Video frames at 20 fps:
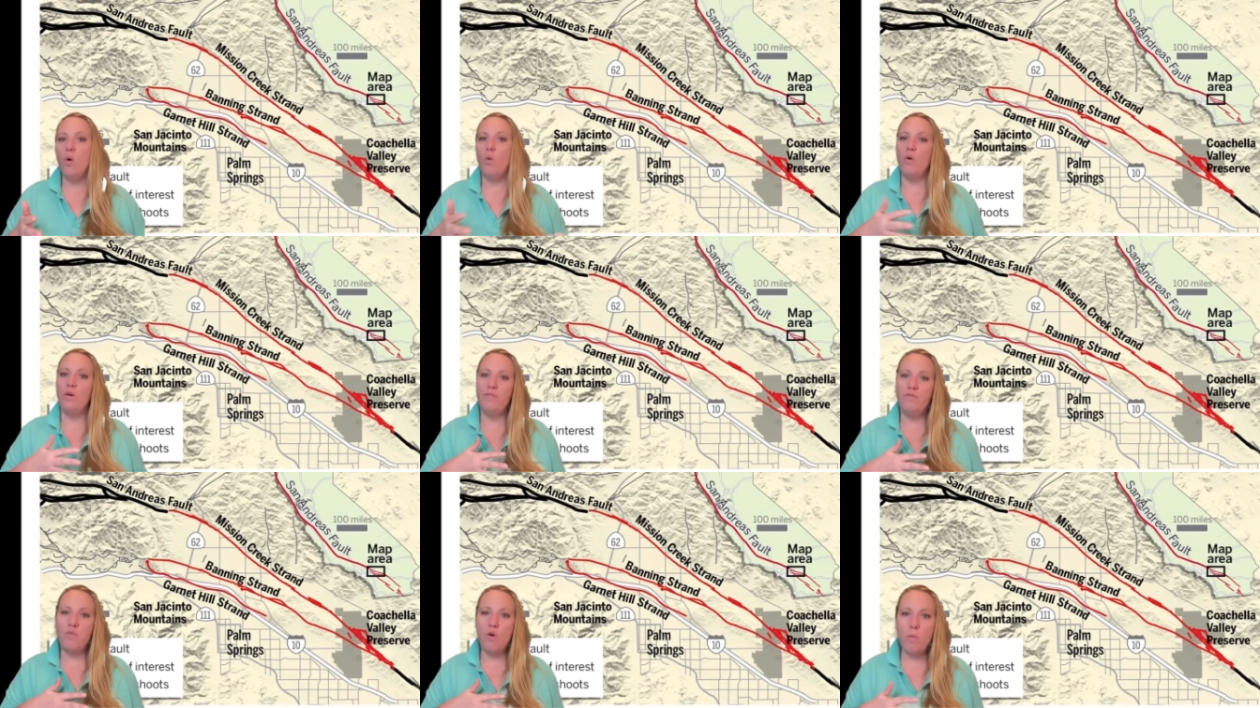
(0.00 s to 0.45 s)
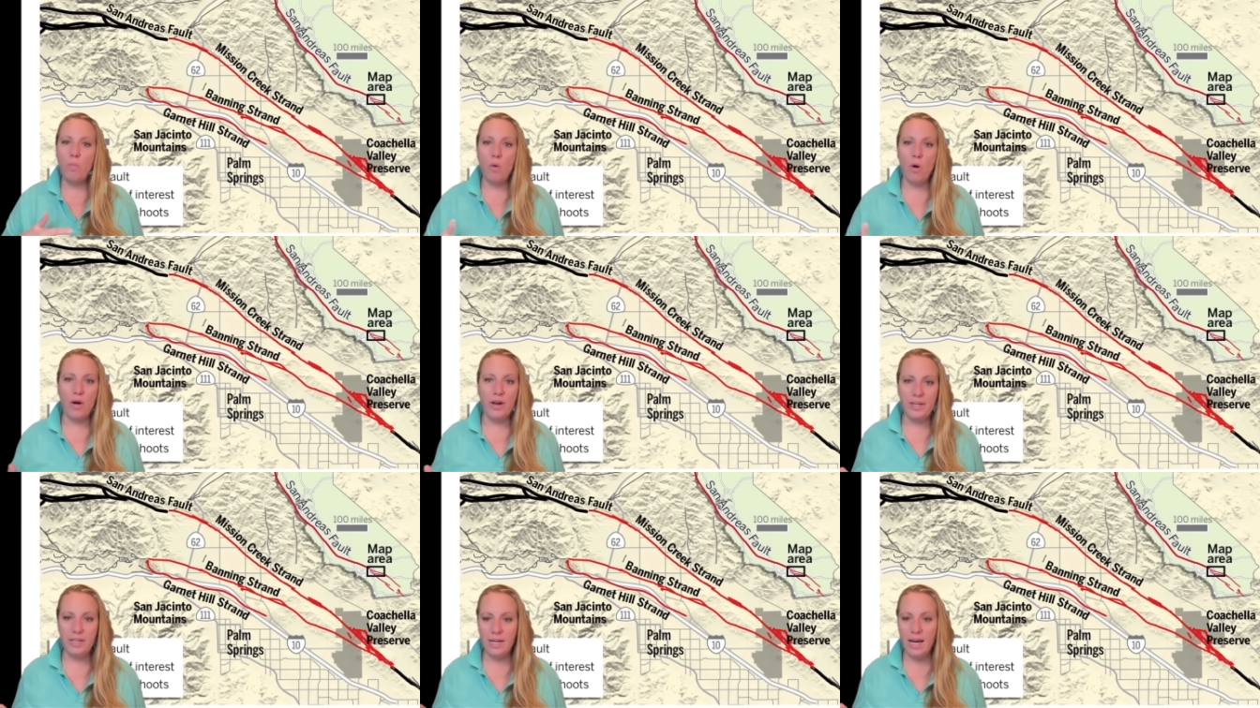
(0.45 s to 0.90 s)
or
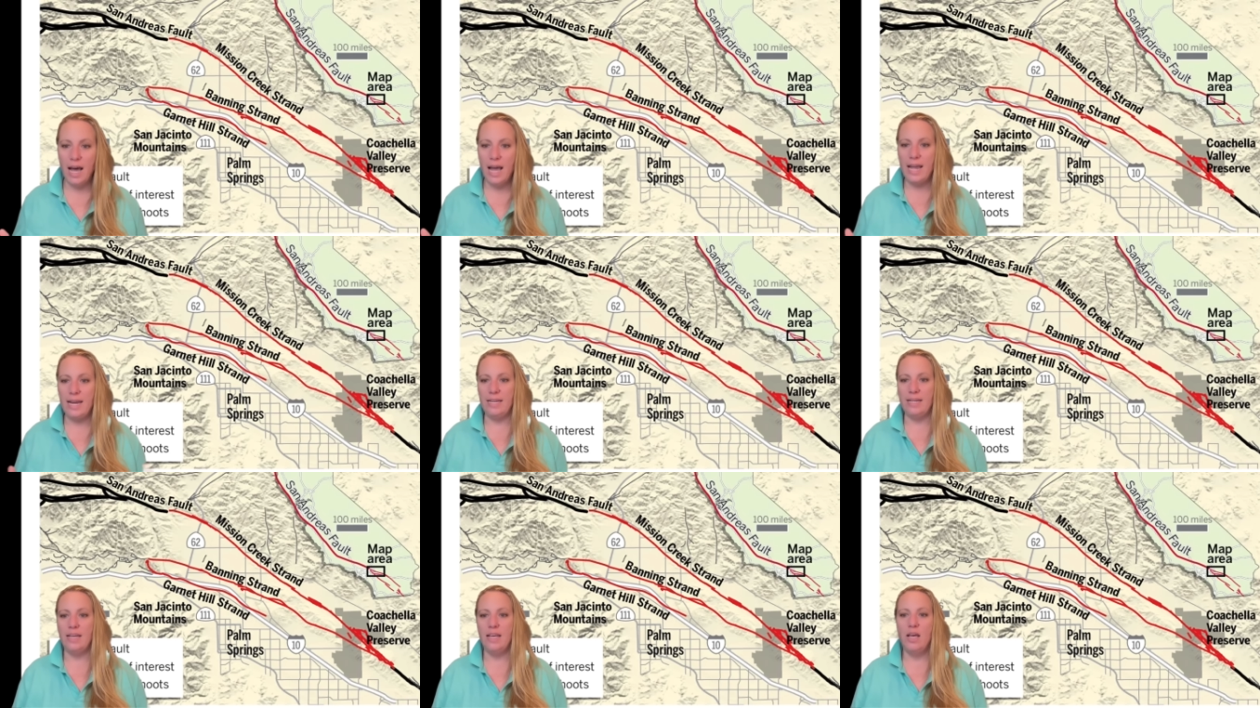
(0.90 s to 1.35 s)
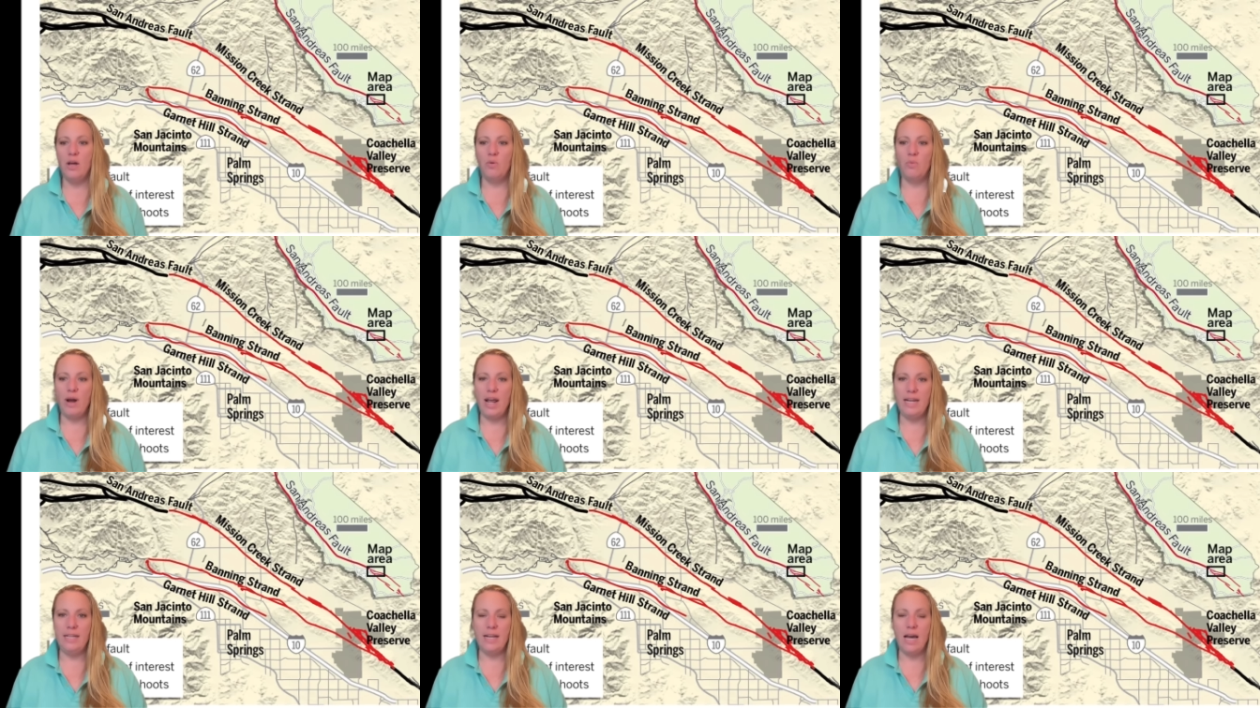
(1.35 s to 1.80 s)
4.9
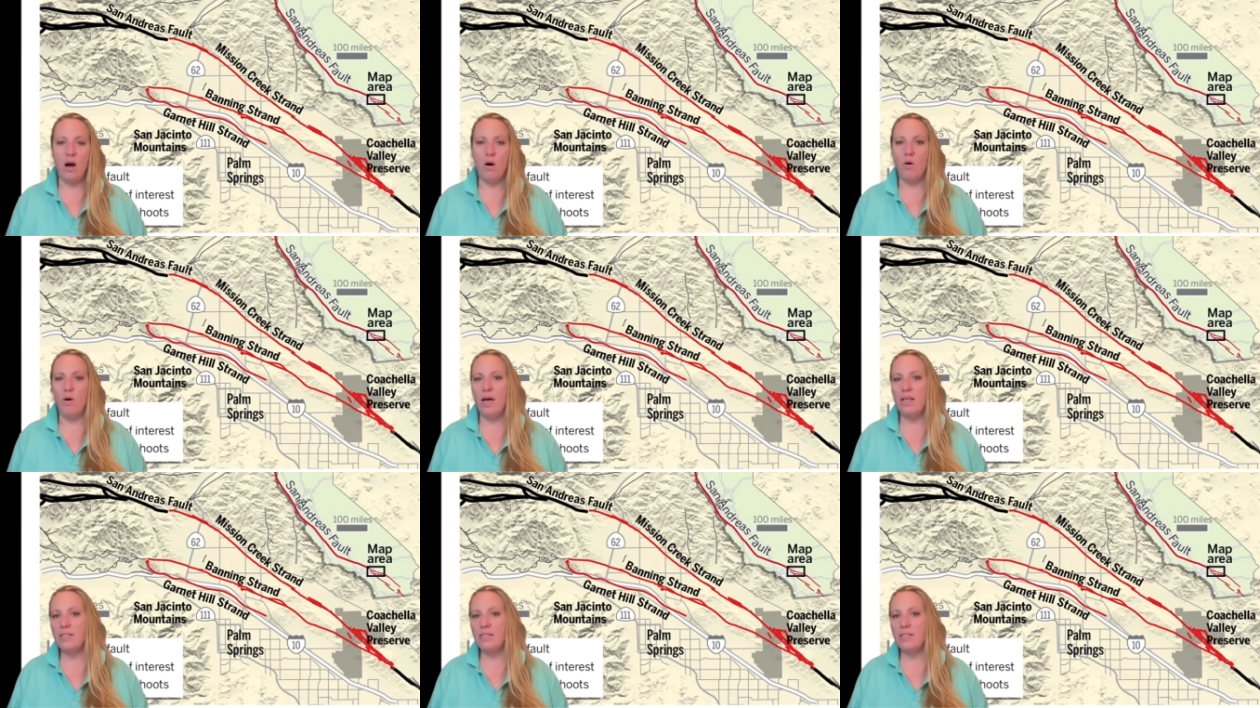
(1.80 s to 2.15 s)
right now.